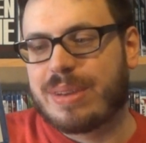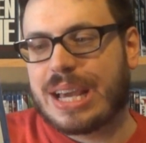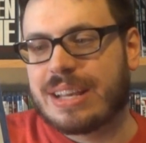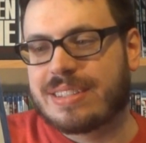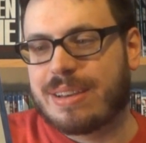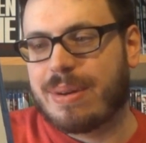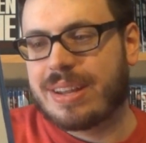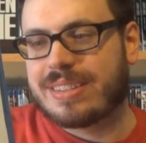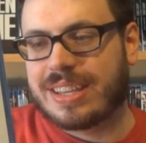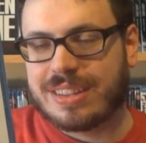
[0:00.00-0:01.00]
because they
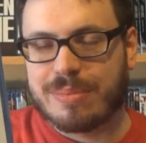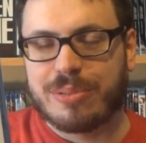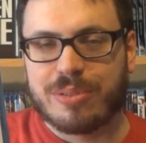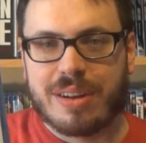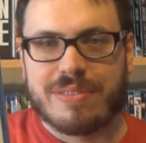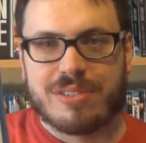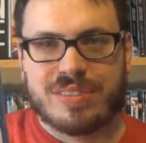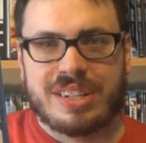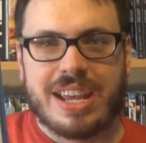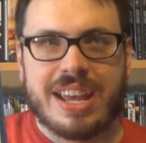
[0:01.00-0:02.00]
wanted to get the Blu-ray version.